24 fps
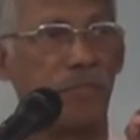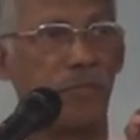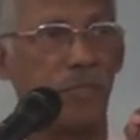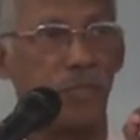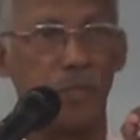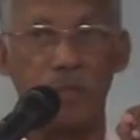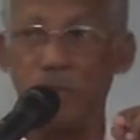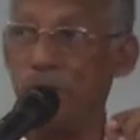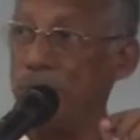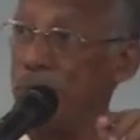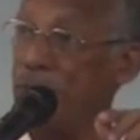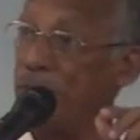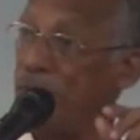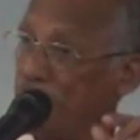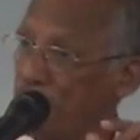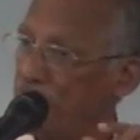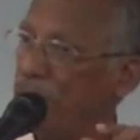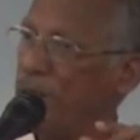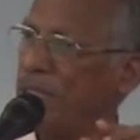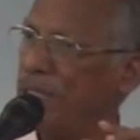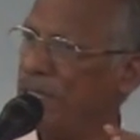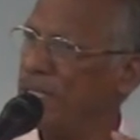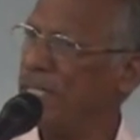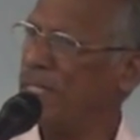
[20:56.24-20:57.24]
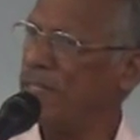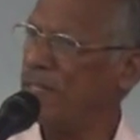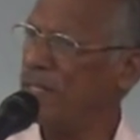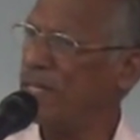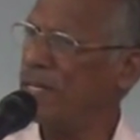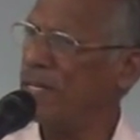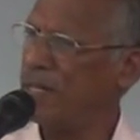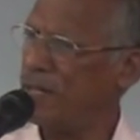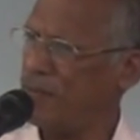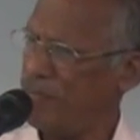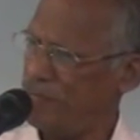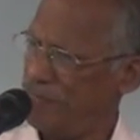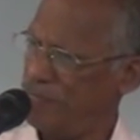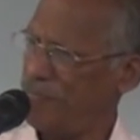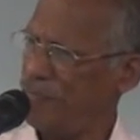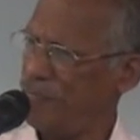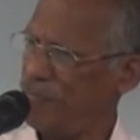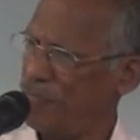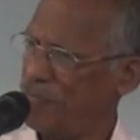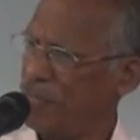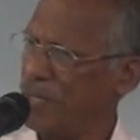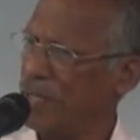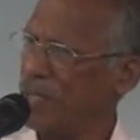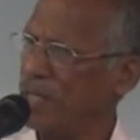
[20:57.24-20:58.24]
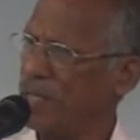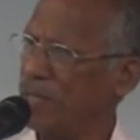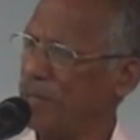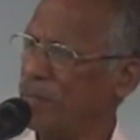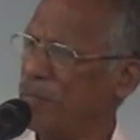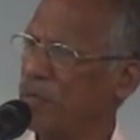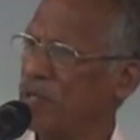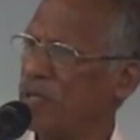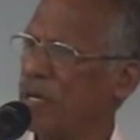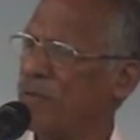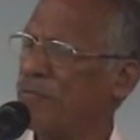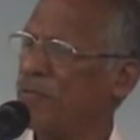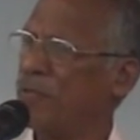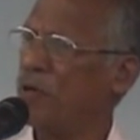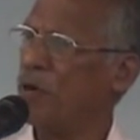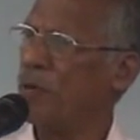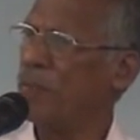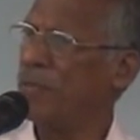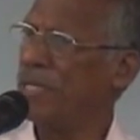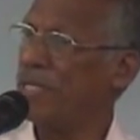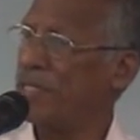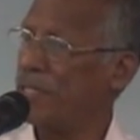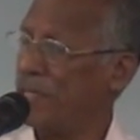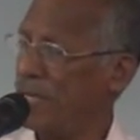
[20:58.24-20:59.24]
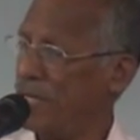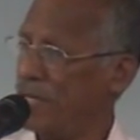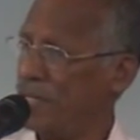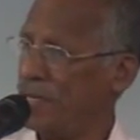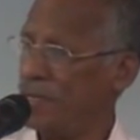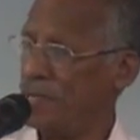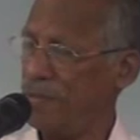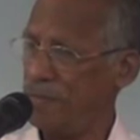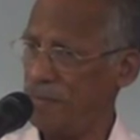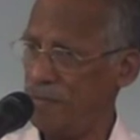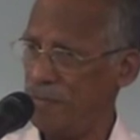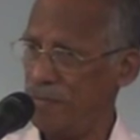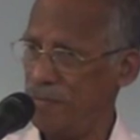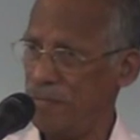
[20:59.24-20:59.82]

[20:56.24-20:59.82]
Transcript: So persecution is there. In the book of Job it says,